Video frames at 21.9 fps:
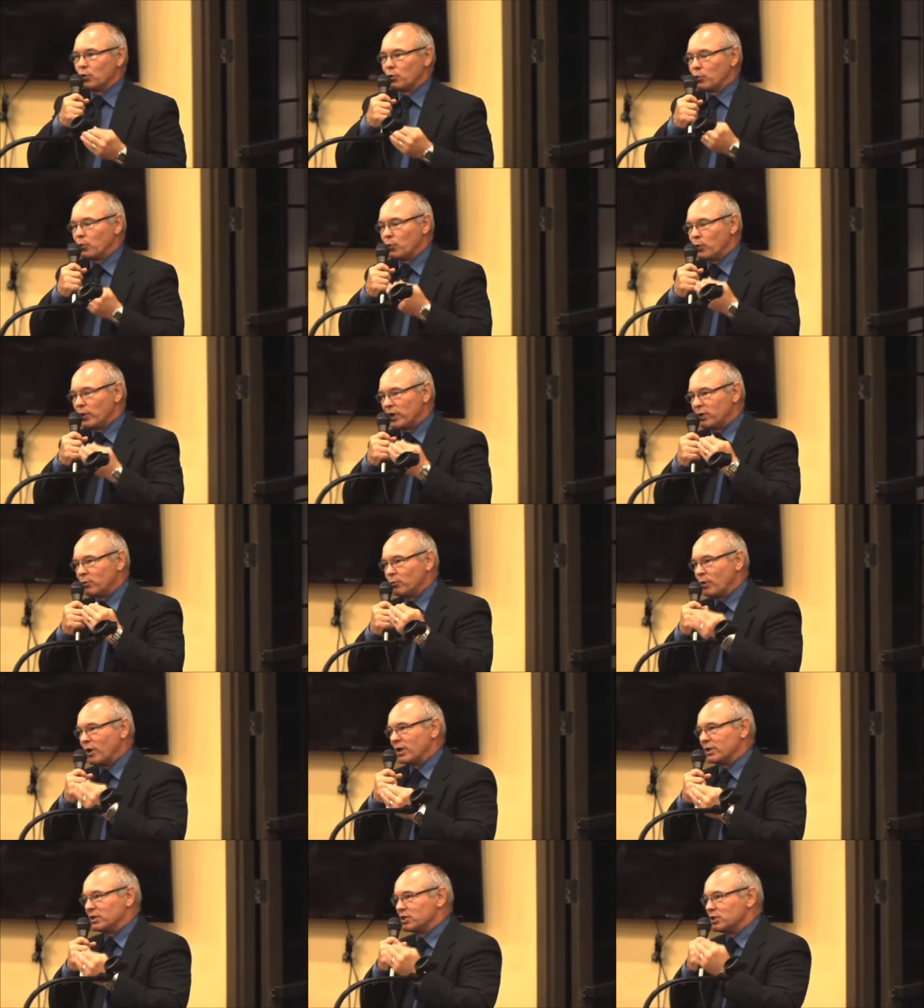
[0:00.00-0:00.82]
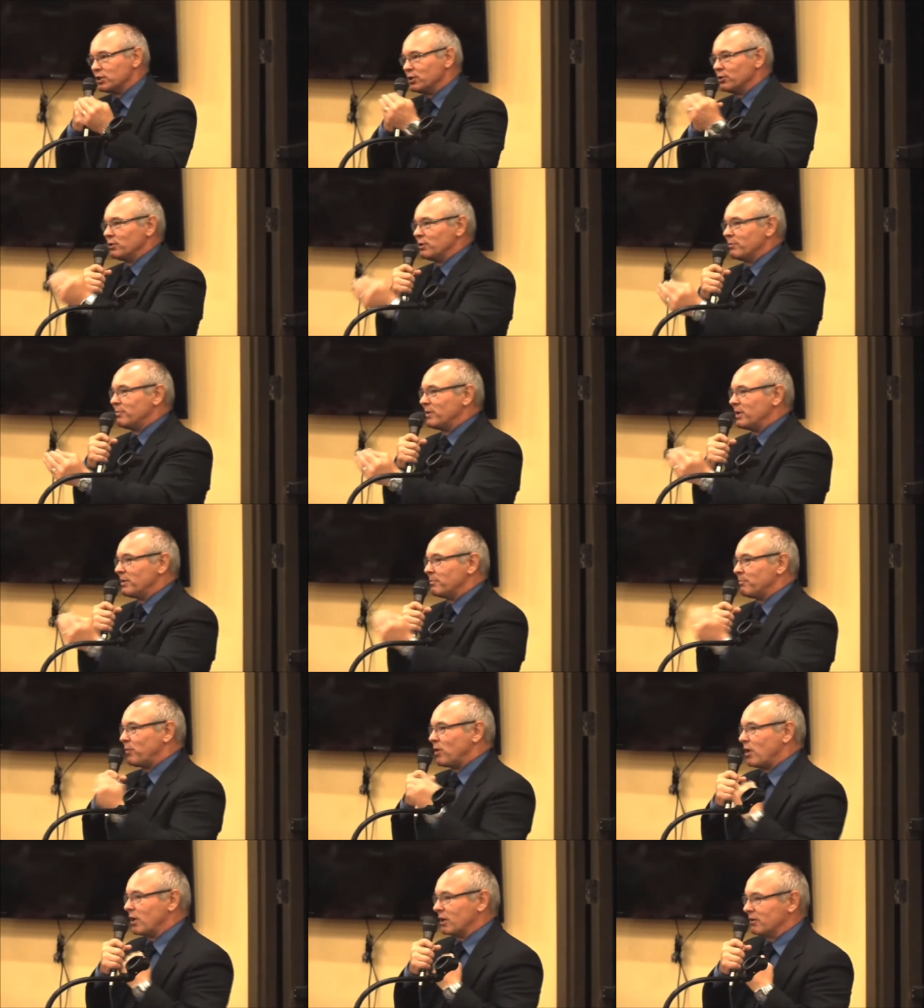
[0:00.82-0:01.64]
We want you to be
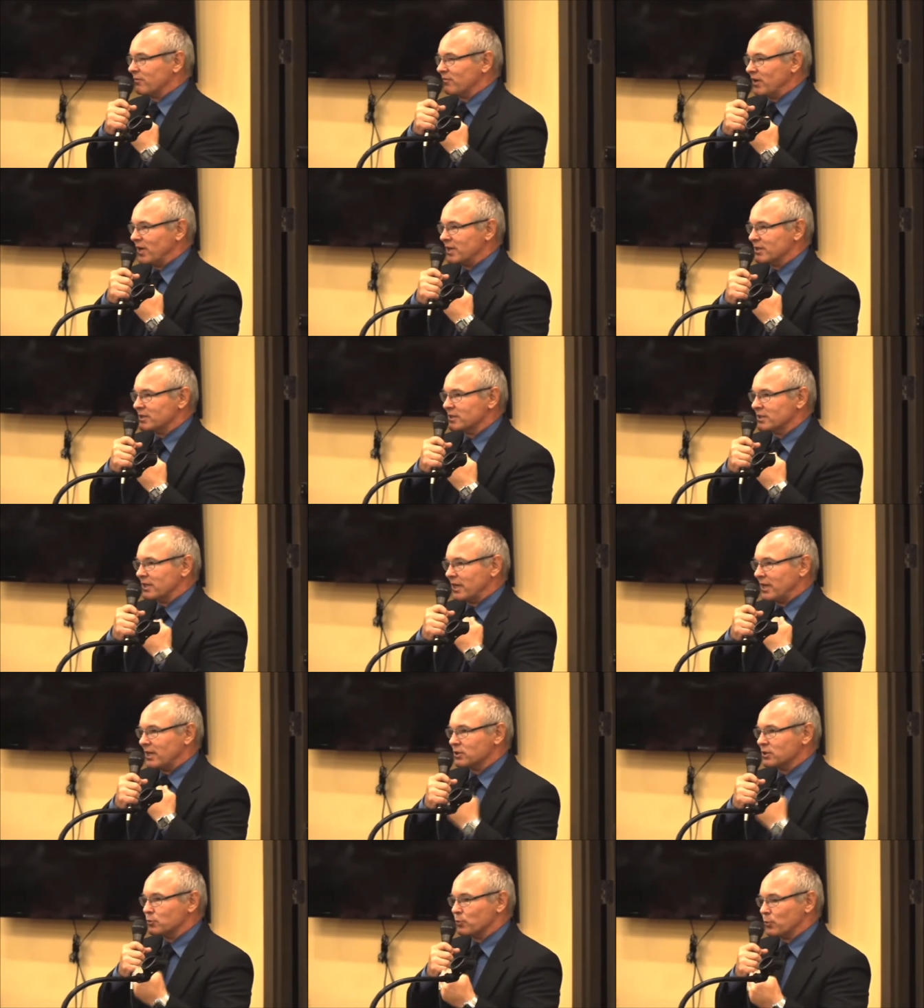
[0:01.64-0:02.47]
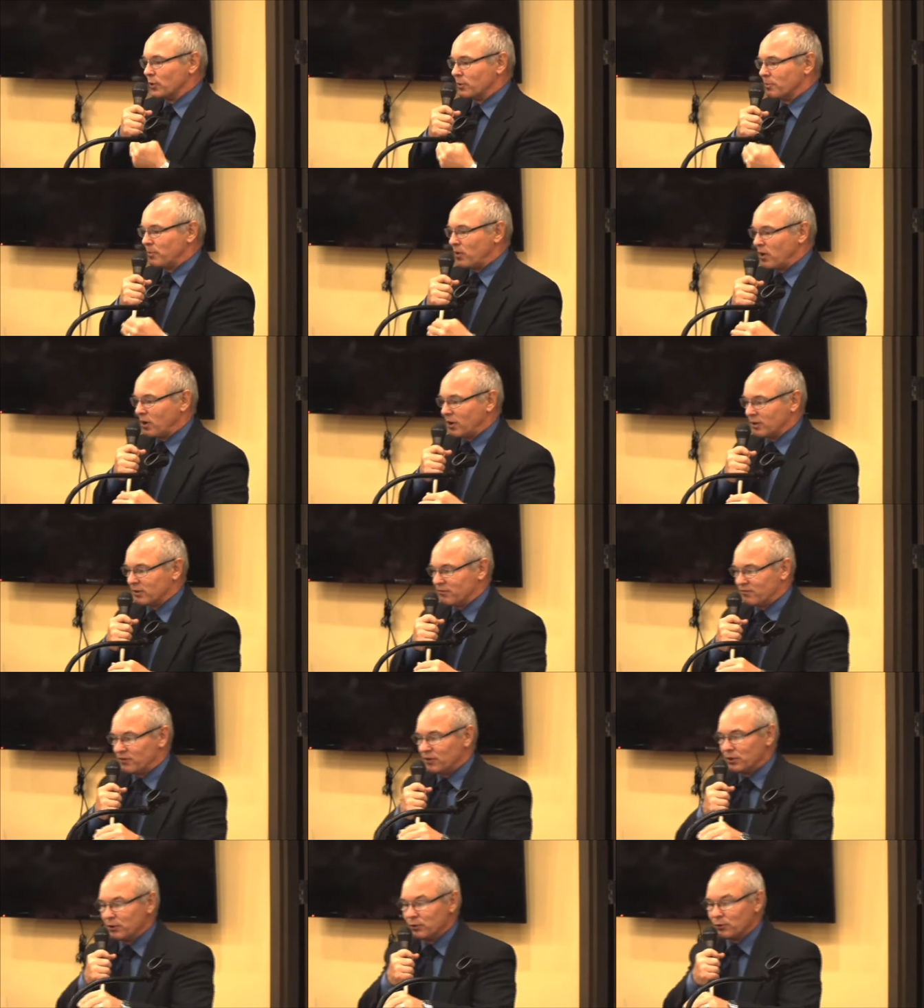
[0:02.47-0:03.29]
part of us as we're part
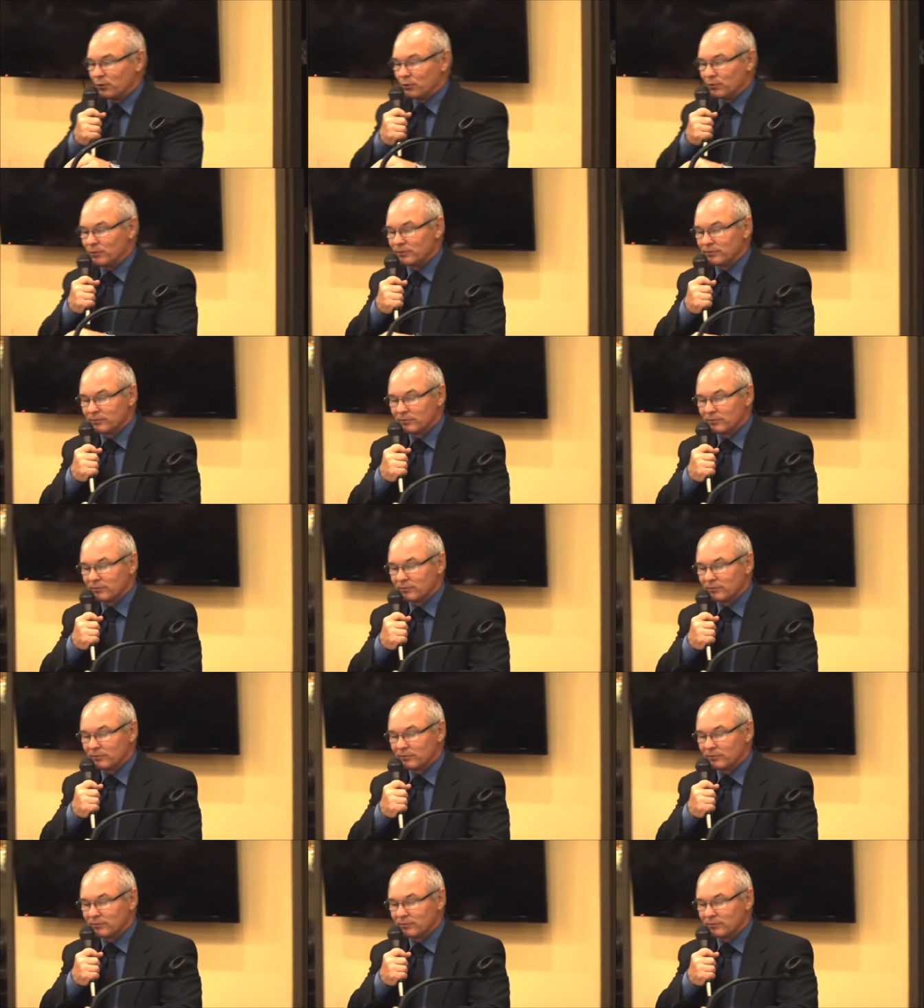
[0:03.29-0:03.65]
of you.